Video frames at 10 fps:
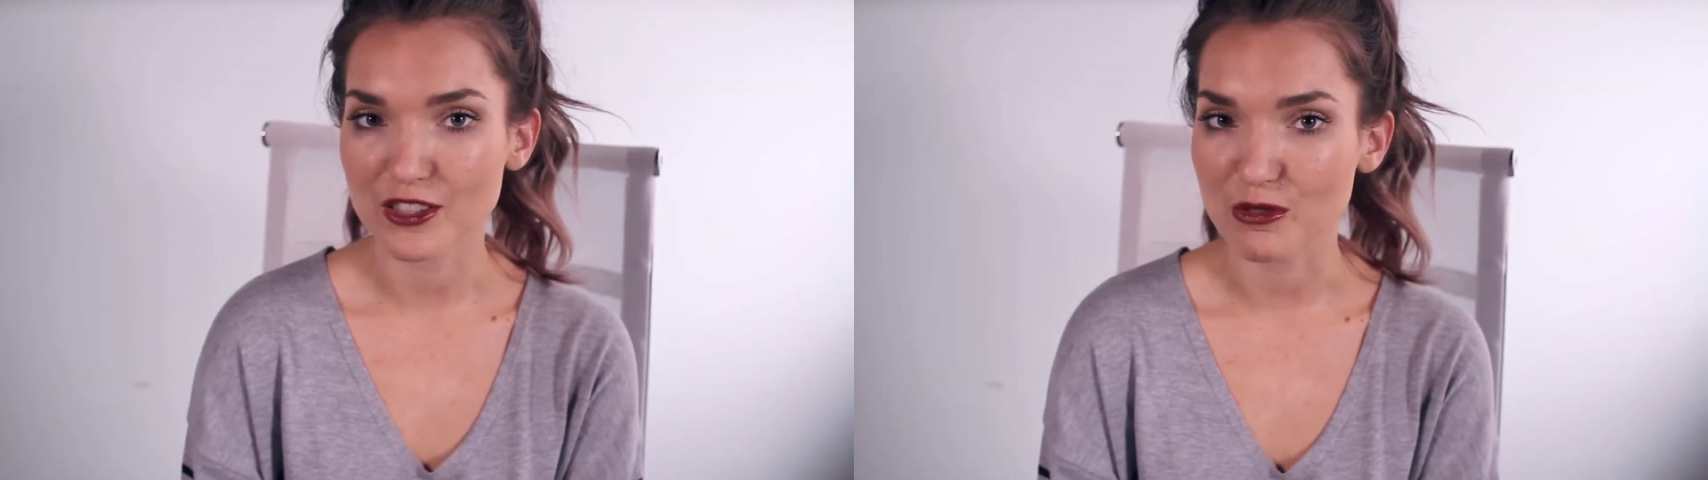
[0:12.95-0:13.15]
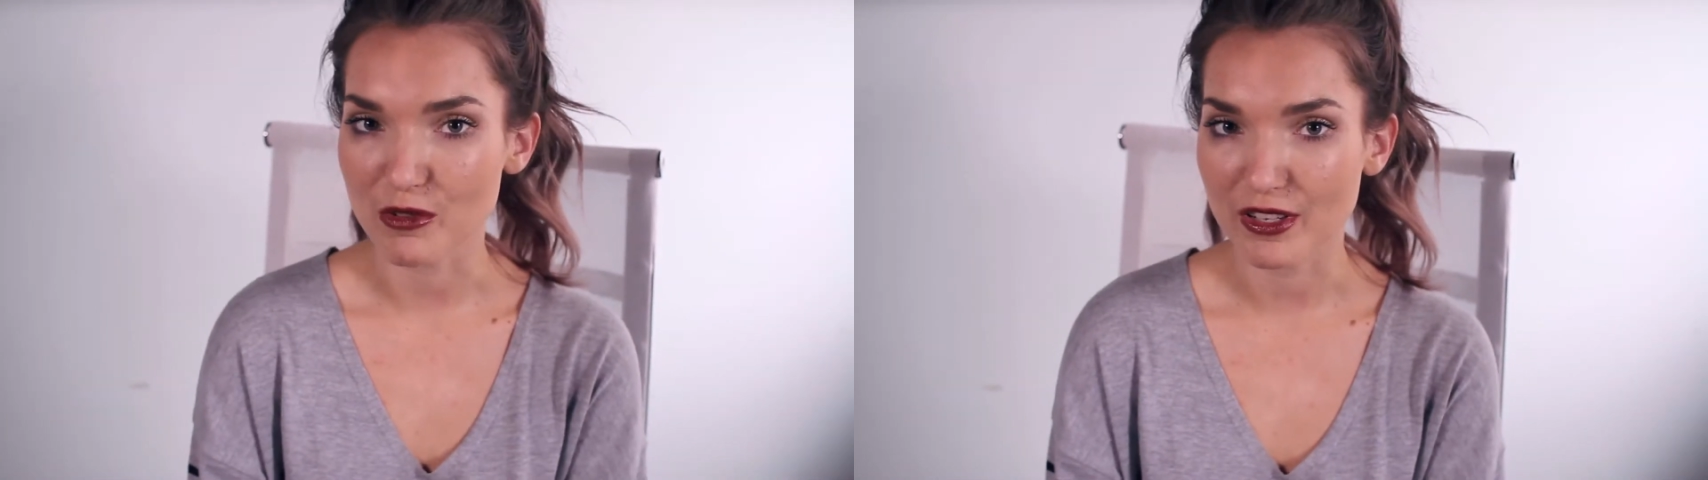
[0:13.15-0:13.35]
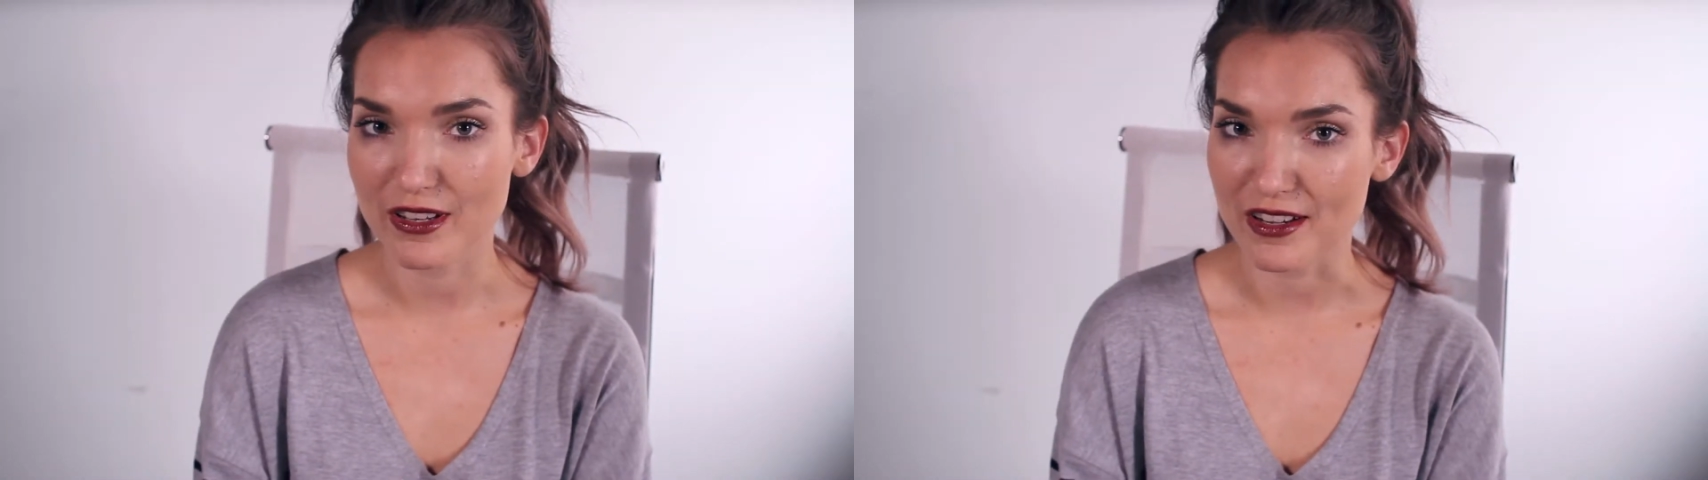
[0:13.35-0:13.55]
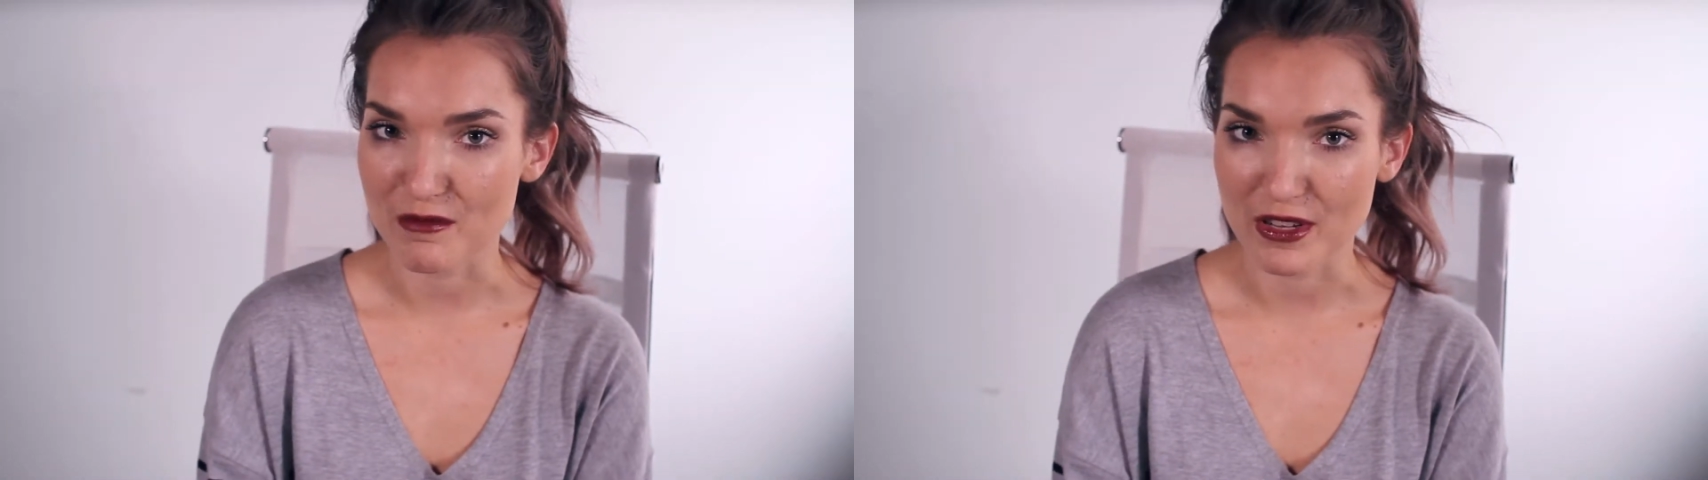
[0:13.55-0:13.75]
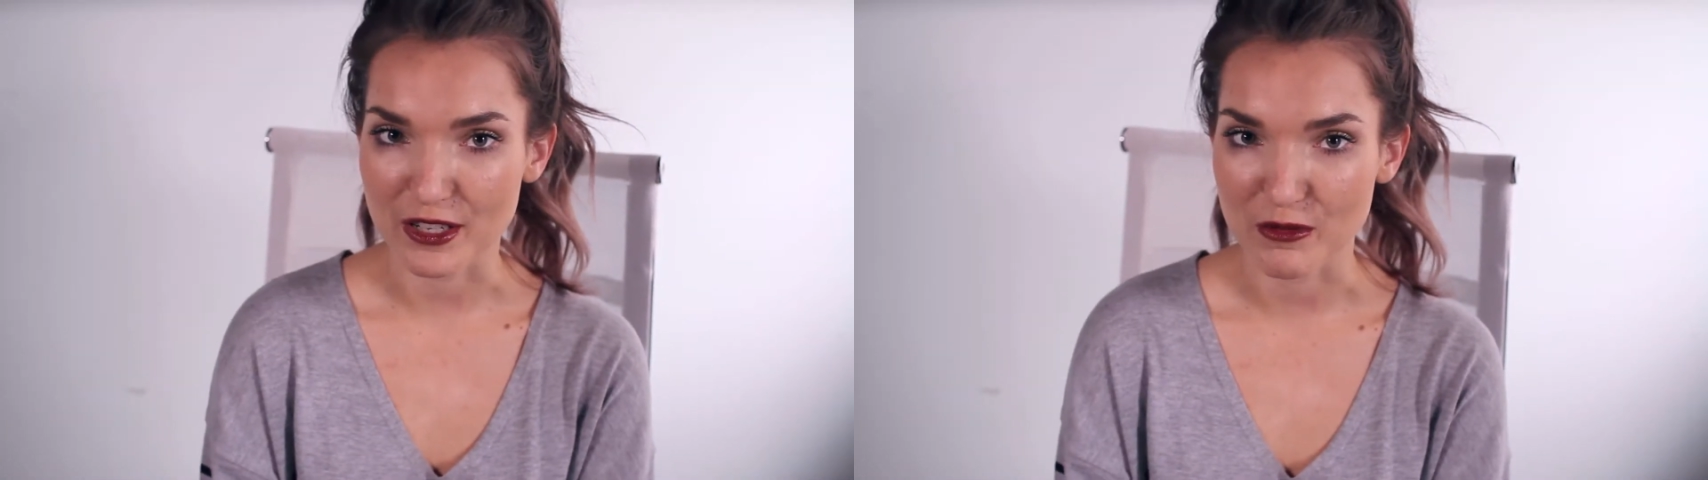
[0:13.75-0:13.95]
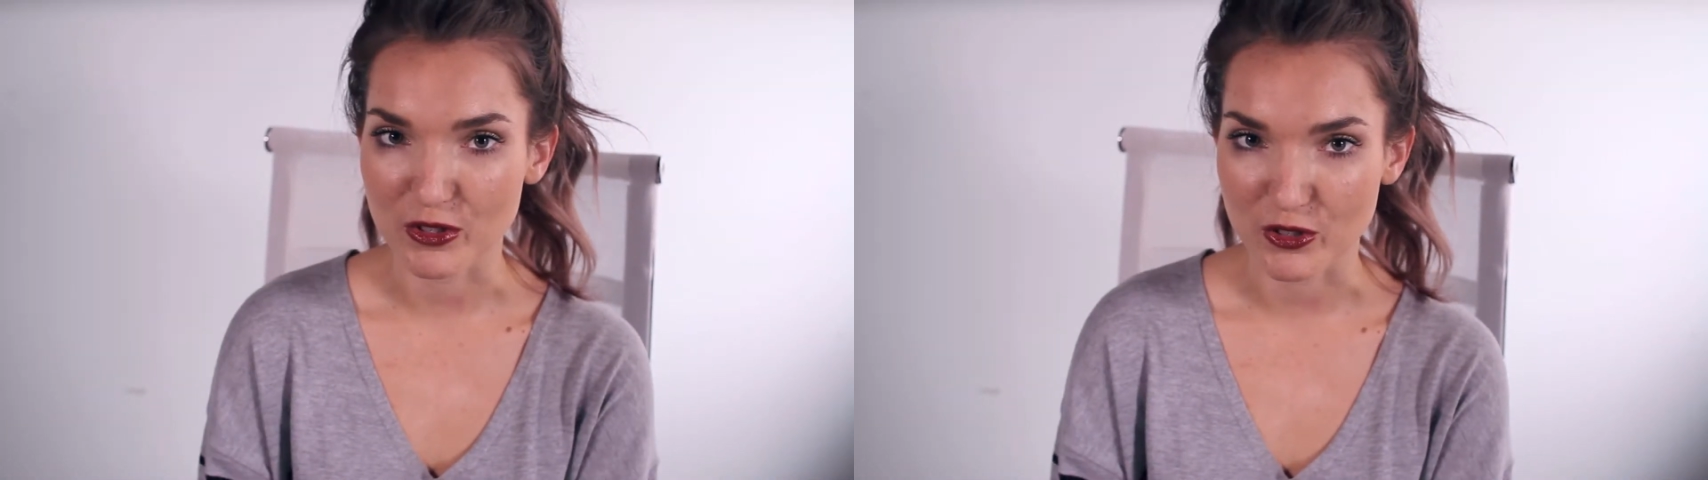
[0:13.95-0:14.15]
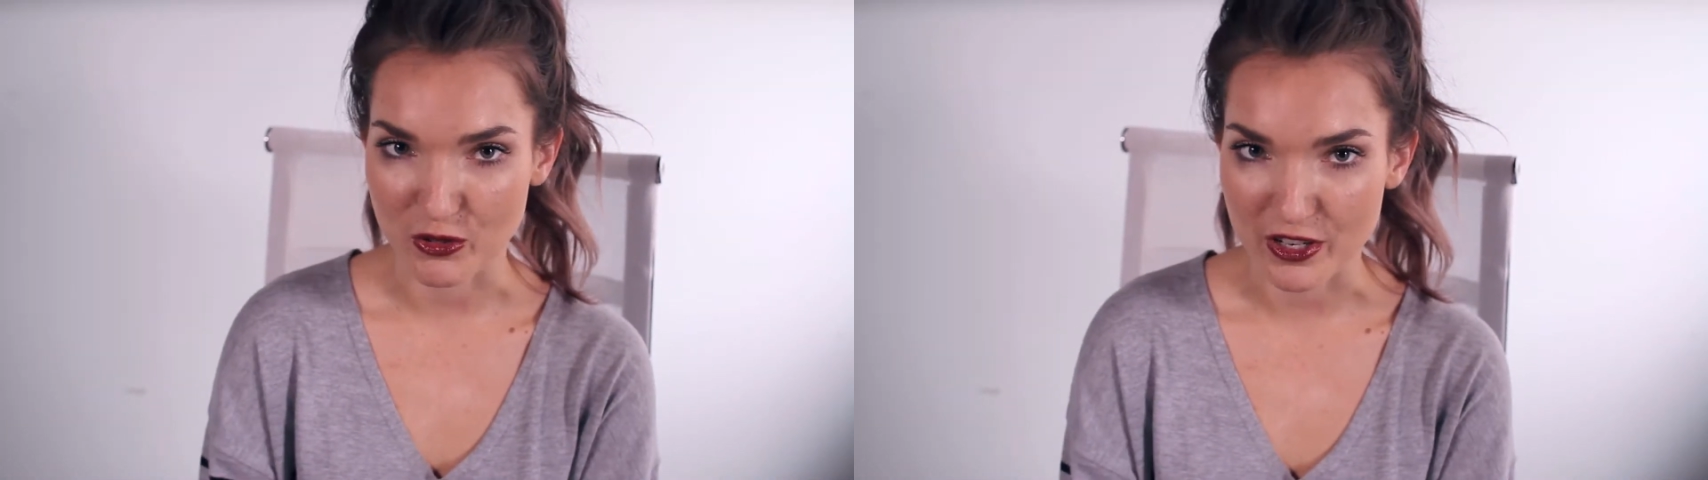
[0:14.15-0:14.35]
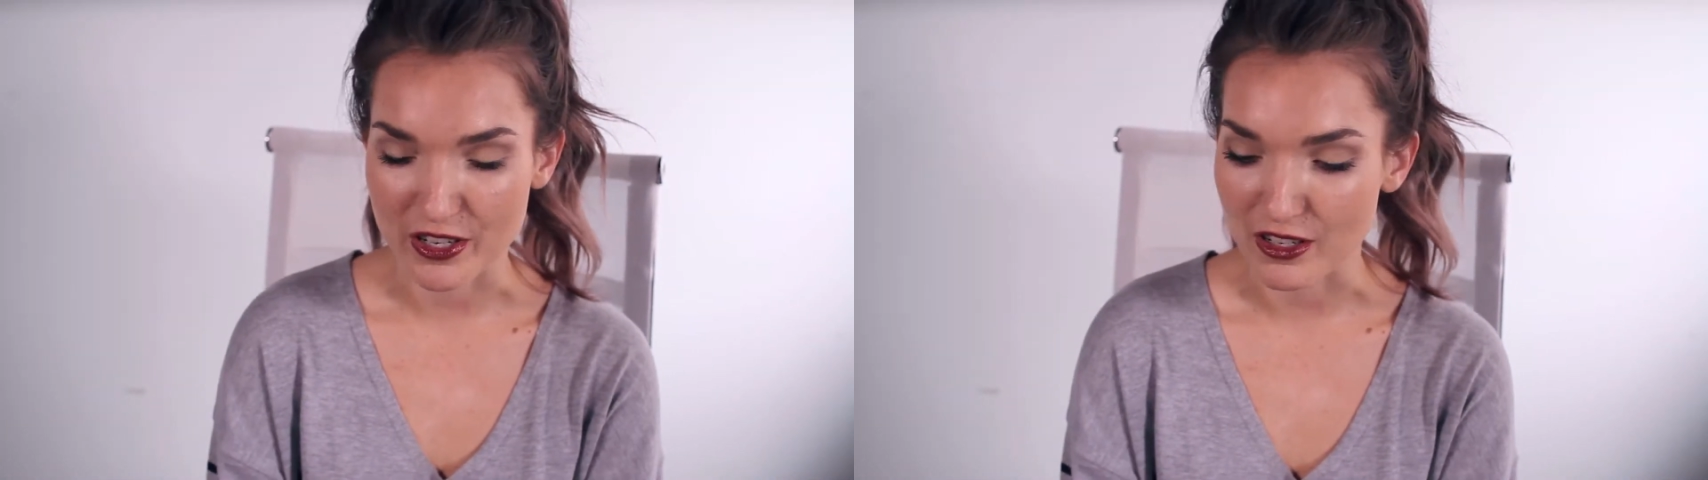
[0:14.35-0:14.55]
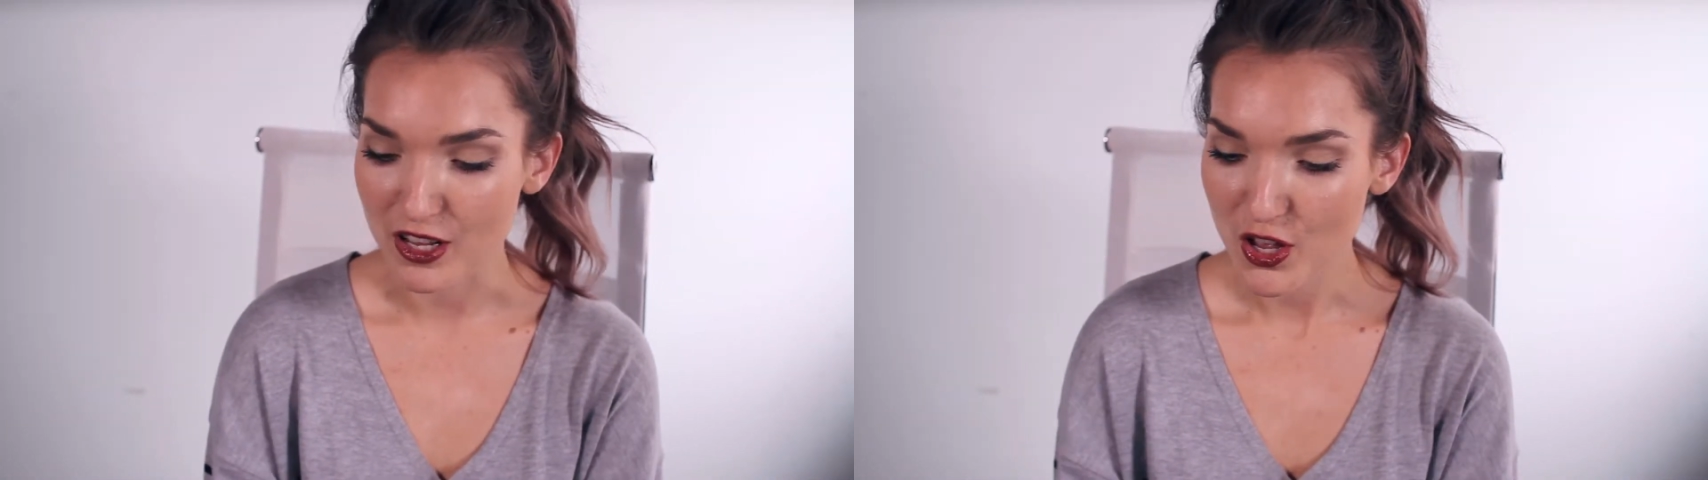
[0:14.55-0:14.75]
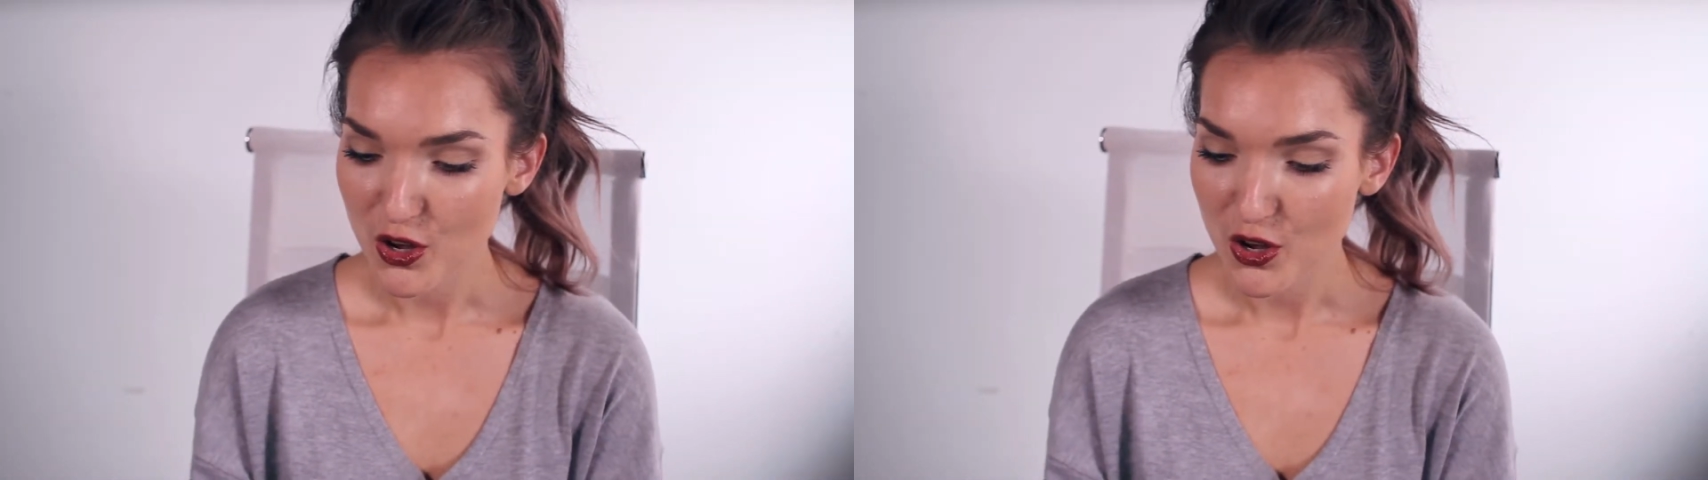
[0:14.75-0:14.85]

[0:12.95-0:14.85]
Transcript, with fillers: smoky eye makeup tutorial